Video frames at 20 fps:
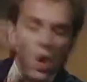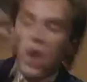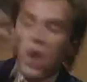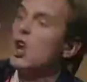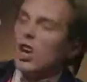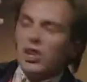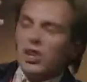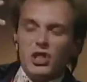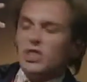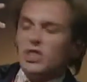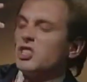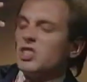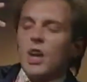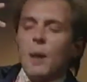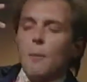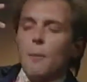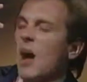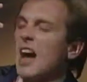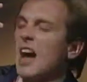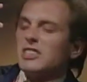Look, just
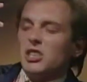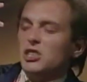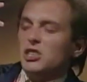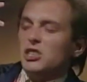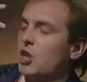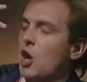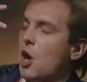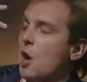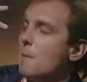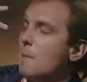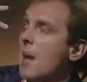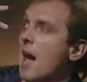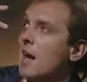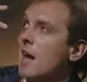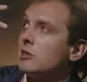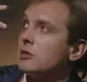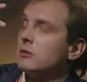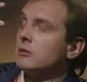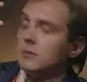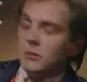stop wasting time,
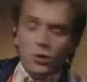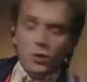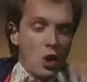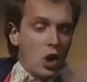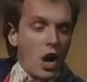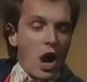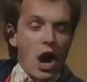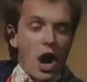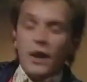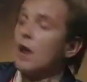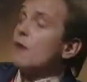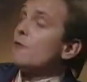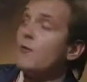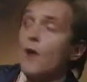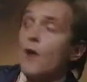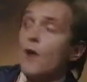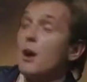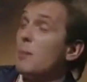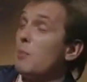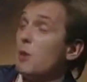mate. All right, and
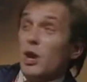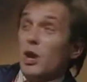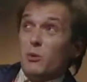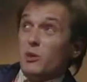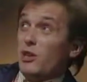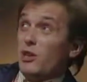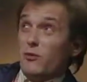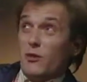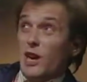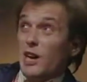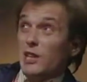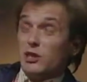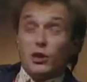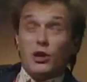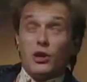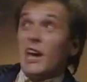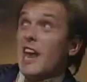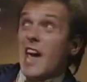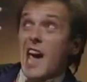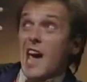fire a bullet with your V's or
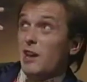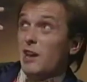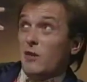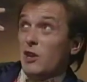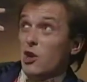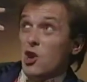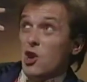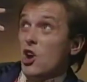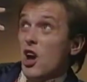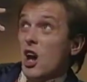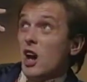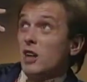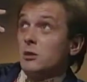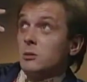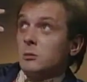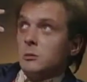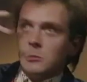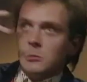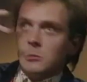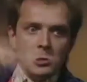get out of it. All right.
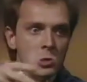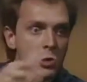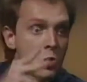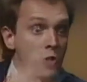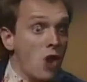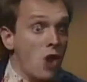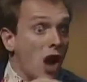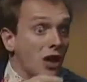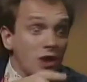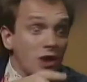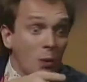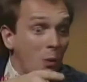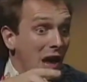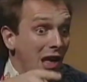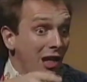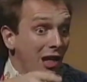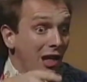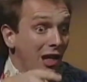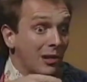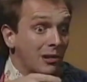Right, I
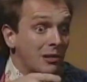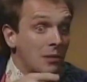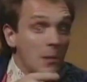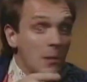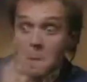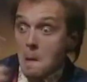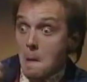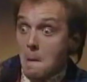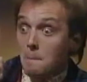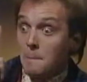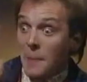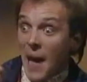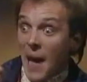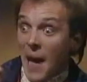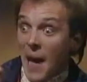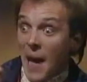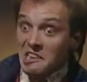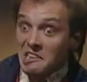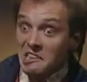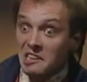will.
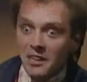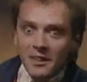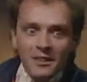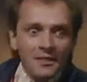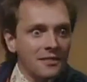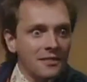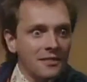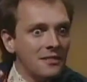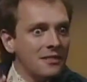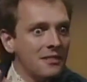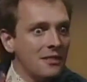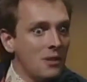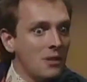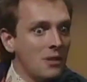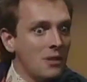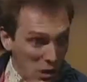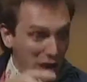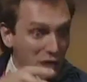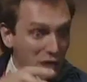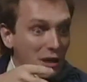Bang!
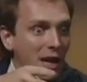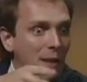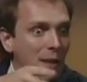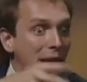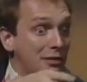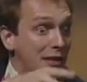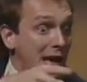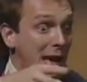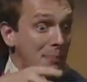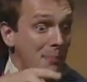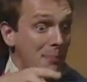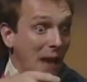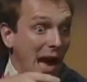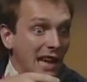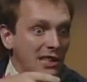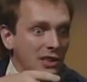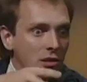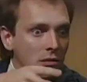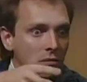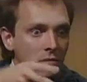What do you think about that,
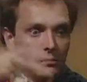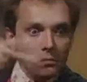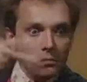mate?